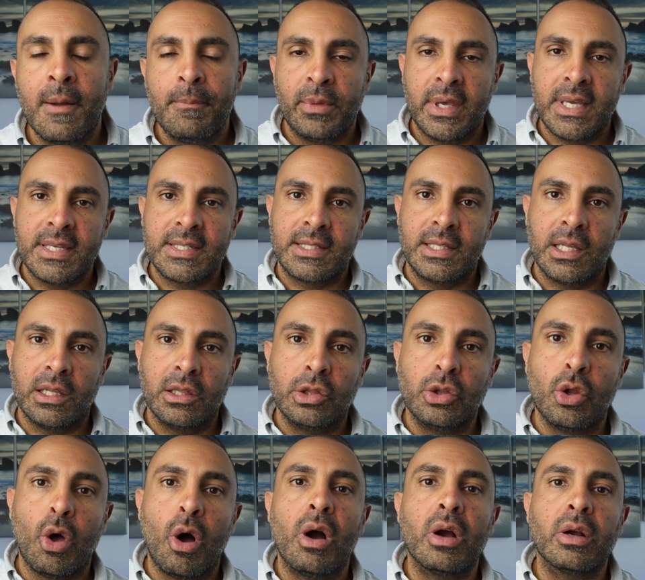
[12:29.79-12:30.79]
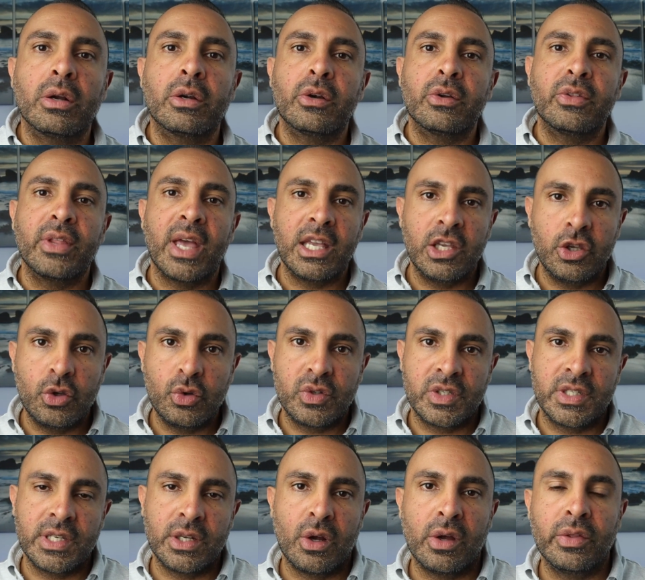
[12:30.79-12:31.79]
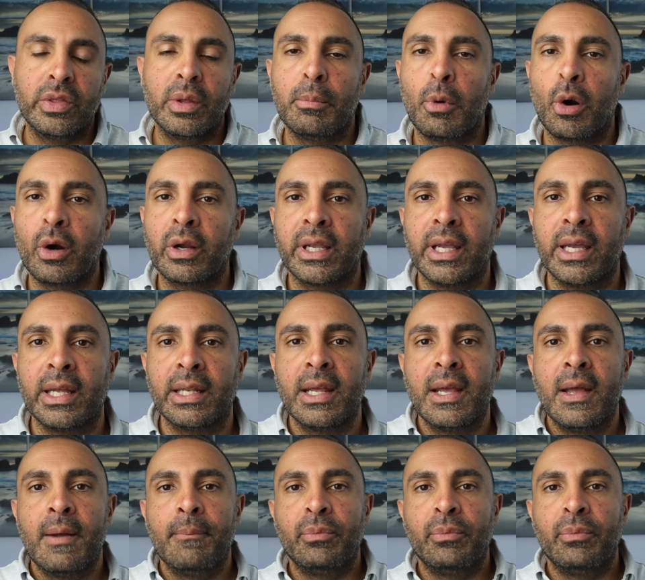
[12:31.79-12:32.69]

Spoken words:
is the longer that you sit on the market,